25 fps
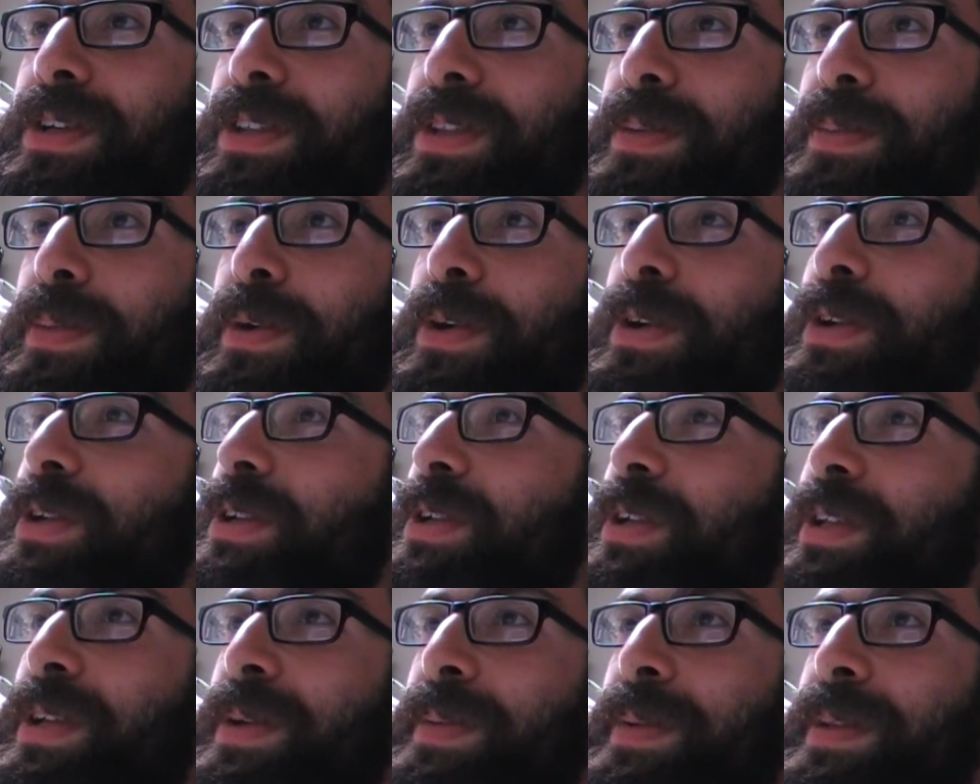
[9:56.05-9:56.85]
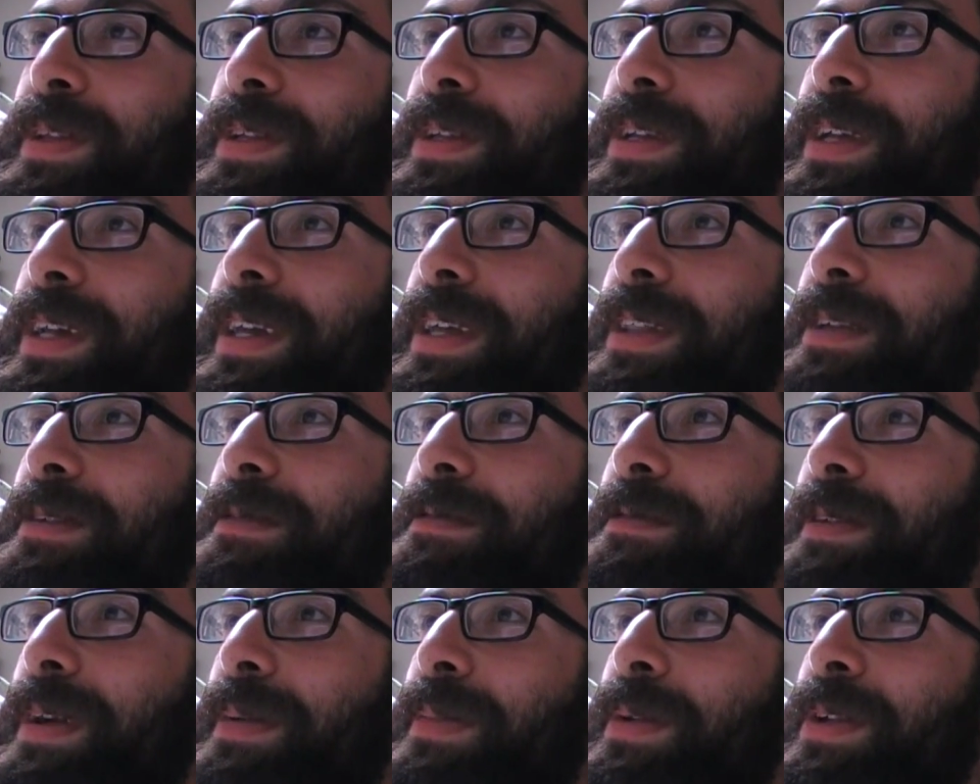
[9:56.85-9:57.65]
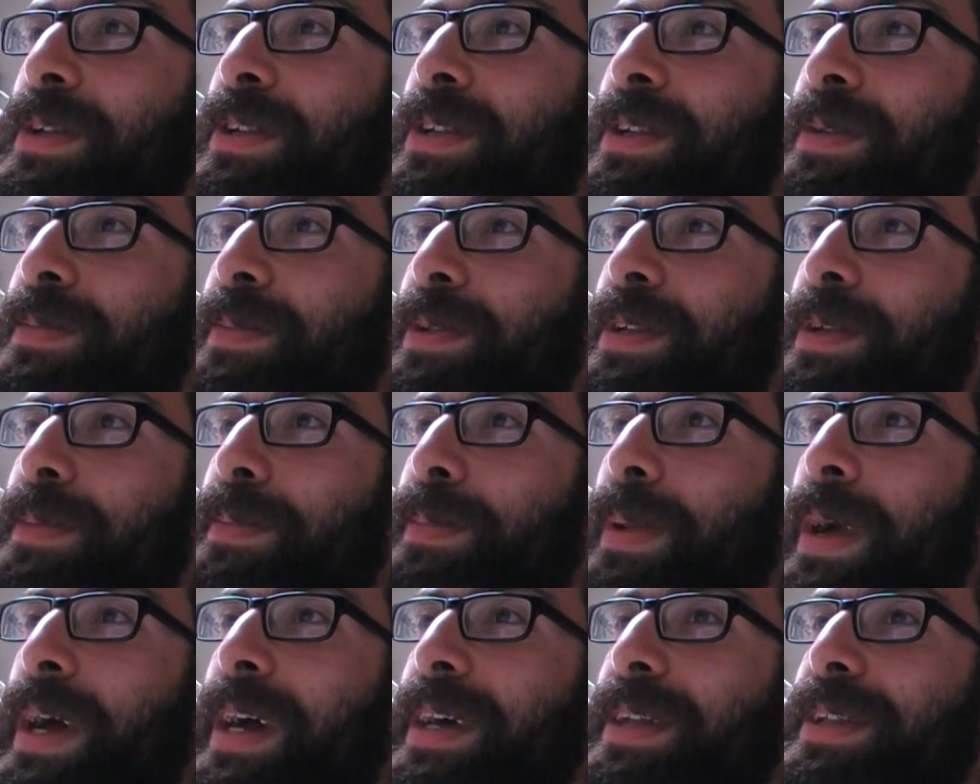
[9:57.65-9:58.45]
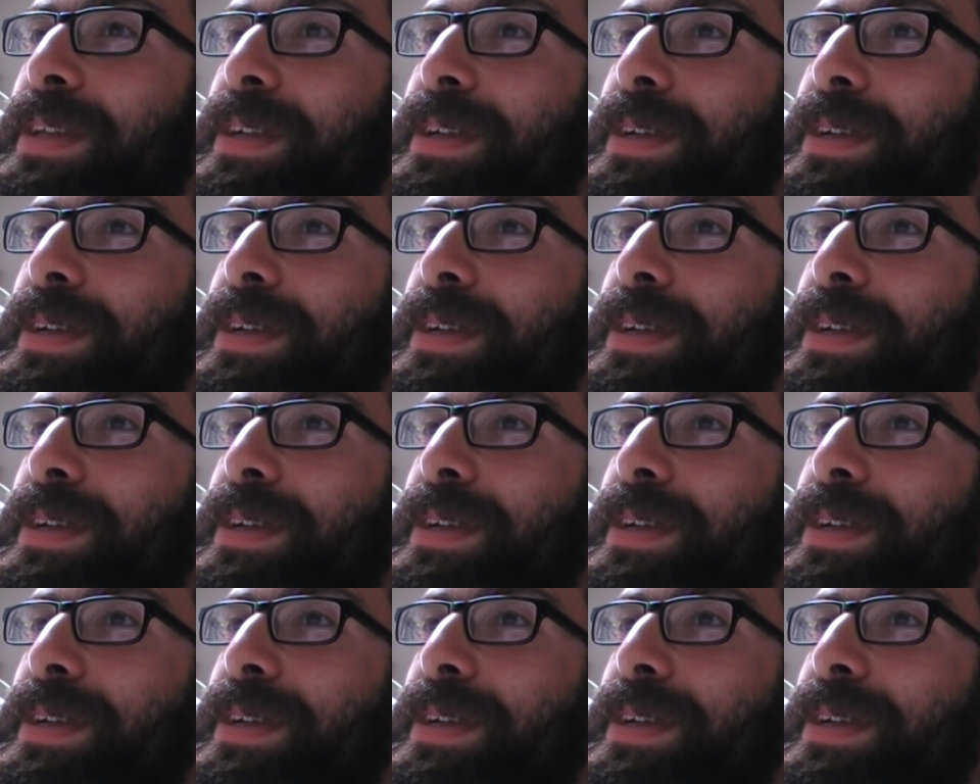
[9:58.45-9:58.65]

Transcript: in the boys club and say that feminism's a bad